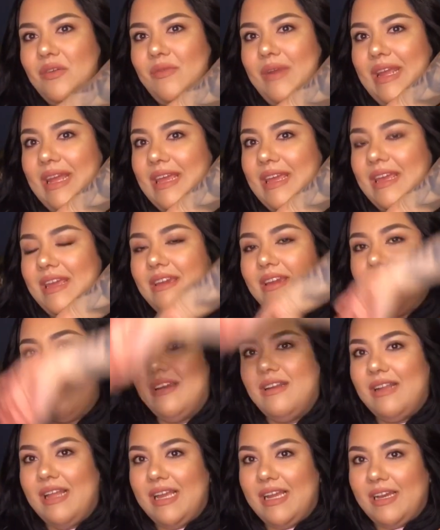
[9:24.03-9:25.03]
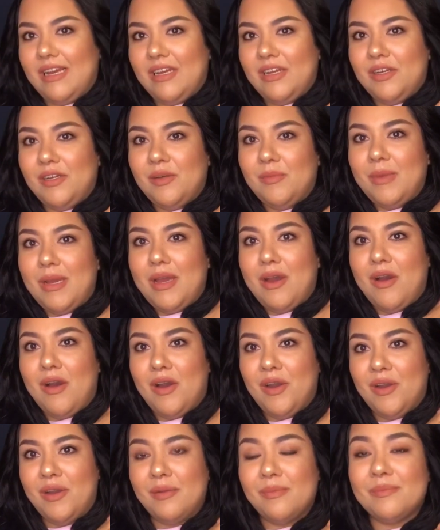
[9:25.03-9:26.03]
right here, like under my
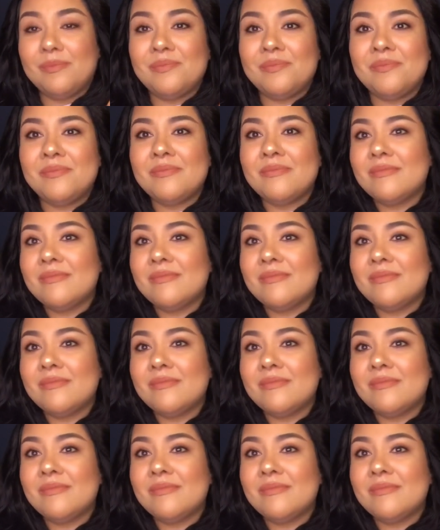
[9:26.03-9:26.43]
arm,